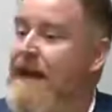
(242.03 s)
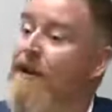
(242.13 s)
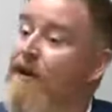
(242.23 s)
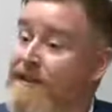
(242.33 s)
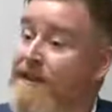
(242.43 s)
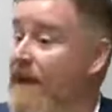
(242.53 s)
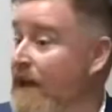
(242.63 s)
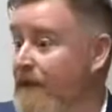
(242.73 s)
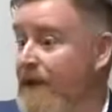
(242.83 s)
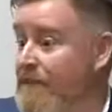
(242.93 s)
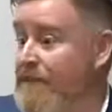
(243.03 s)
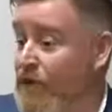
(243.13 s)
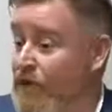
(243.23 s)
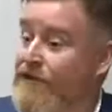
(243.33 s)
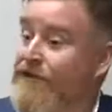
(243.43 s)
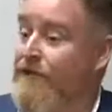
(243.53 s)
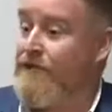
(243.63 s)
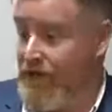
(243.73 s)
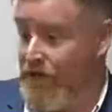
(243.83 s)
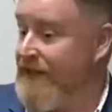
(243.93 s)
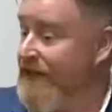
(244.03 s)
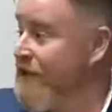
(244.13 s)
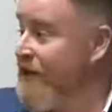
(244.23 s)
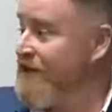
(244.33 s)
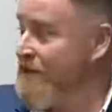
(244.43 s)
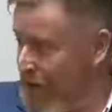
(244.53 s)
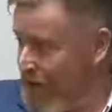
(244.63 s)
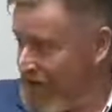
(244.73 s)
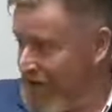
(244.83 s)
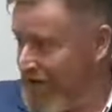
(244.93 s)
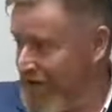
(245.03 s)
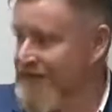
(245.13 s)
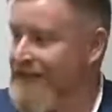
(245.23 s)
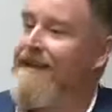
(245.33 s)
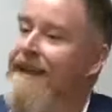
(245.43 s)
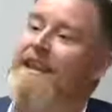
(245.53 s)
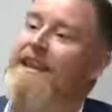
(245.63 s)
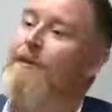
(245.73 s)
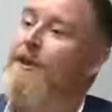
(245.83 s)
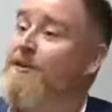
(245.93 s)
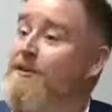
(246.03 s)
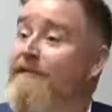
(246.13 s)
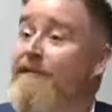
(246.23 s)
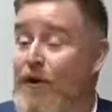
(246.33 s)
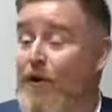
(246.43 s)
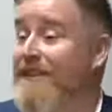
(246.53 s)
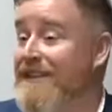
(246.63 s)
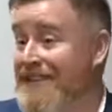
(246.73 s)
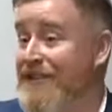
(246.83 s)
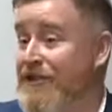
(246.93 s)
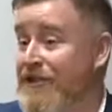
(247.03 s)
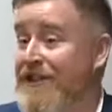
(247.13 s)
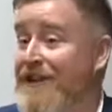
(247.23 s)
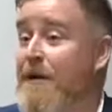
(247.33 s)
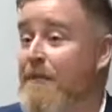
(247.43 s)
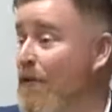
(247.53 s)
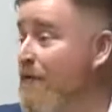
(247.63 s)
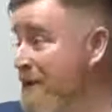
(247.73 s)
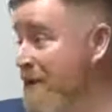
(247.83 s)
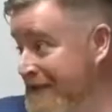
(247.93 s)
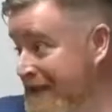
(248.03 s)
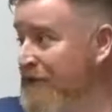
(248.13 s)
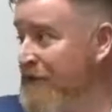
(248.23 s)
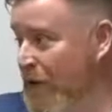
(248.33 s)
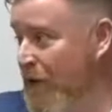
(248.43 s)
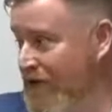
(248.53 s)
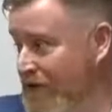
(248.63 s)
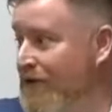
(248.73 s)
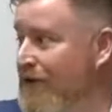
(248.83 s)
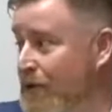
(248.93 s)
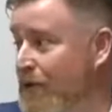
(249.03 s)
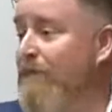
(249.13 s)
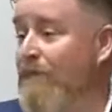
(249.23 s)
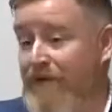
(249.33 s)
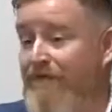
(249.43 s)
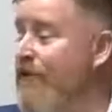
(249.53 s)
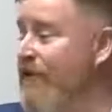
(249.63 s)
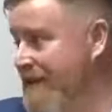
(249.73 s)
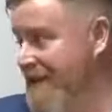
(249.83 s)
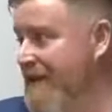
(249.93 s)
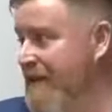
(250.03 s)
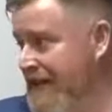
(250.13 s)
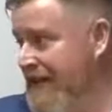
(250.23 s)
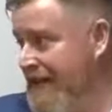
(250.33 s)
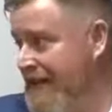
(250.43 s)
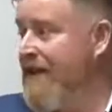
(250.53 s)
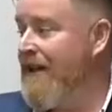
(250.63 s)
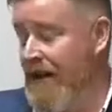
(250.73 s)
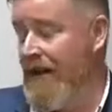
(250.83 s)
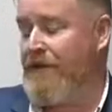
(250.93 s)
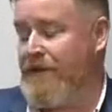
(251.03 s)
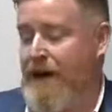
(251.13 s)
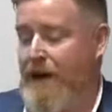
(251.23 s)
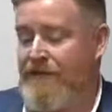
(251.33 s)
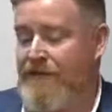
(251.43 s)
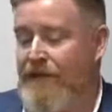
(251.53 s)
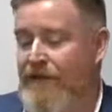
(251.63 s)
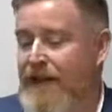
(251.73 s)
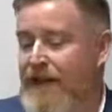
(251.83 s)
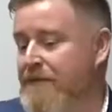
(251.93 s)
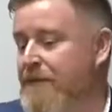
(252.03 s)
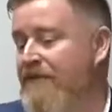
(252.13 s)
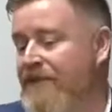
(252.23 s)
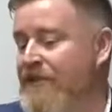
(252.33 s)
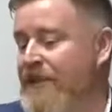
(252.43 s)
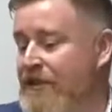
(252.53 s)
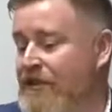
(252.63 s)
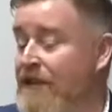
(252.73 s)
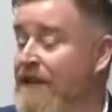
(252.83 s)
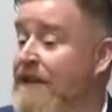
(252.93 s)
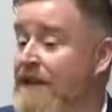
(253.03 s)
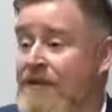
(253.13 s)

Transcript: And also then I'm seconded to Tusla Education Support Service. And then we also have the North East Inner City Programme Implementation Board, who were funding it in the beginning, along with the Department of Children and the Department of Education.